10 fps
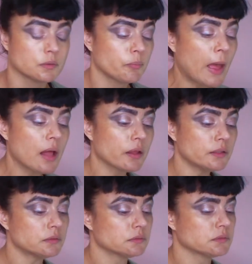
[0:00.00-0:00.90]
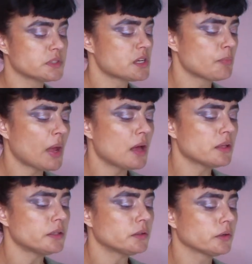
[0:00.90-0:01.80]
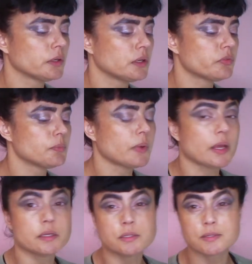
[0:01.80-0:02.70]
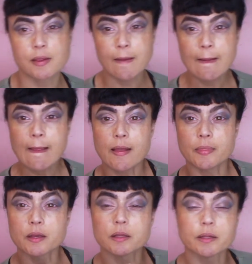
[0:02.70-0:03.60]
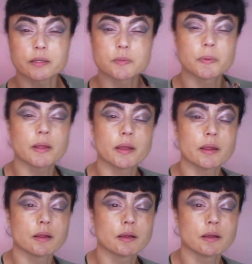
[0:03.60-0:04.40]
palette, is it a palette, or an even base, and then I like to play.